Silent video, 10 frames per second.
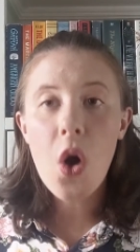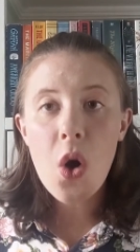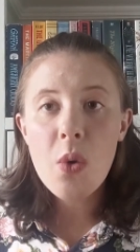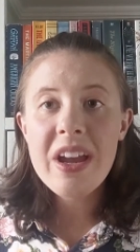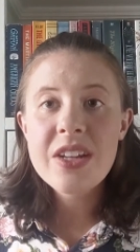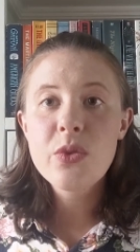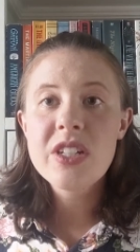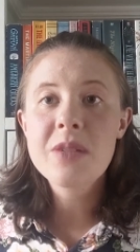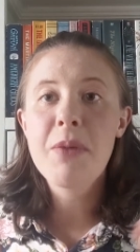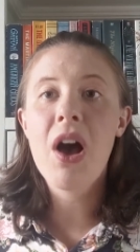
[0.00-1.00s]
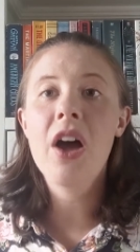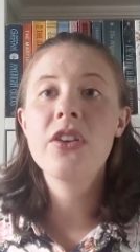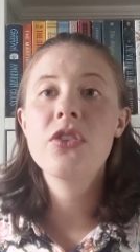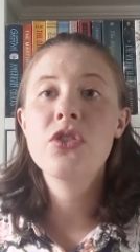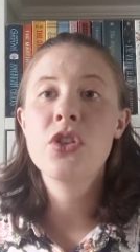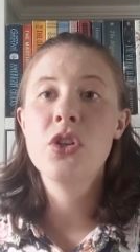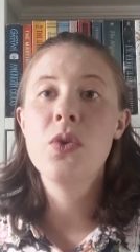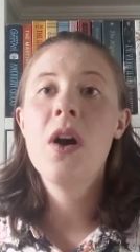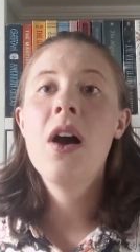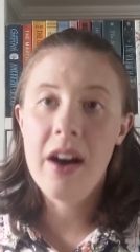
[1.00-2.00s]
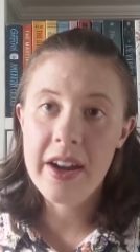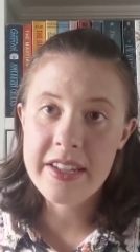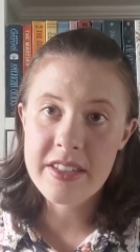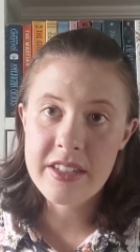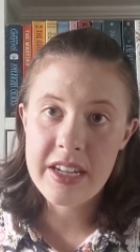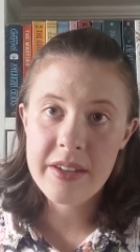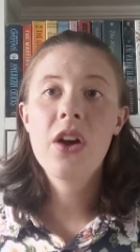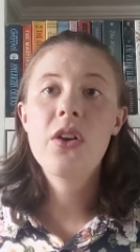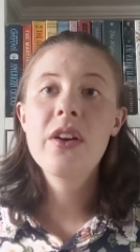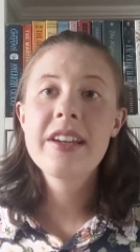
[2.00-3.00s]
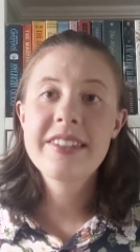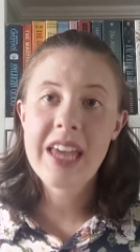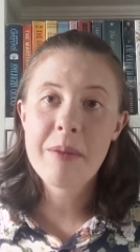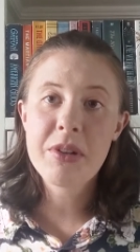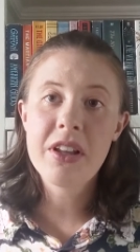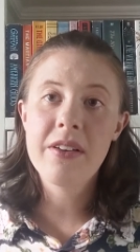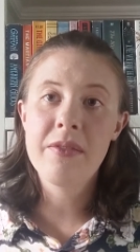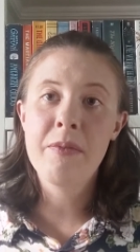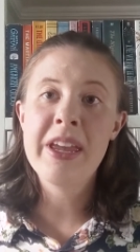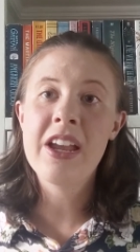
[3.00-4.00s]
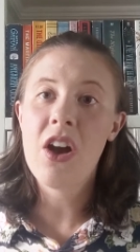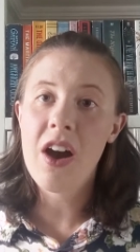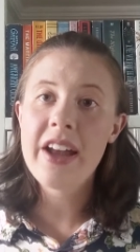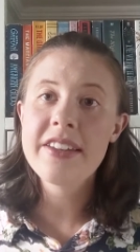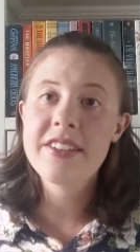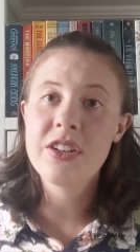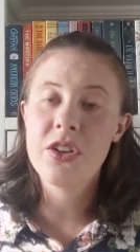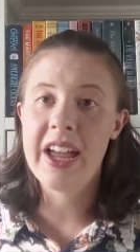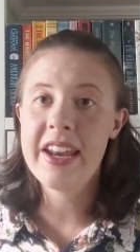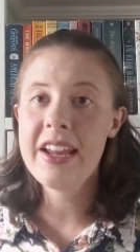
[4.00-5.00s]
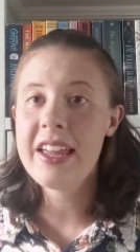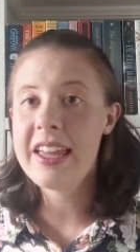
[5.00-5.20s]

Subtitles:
always respond to honesty. A good example of being honest in writing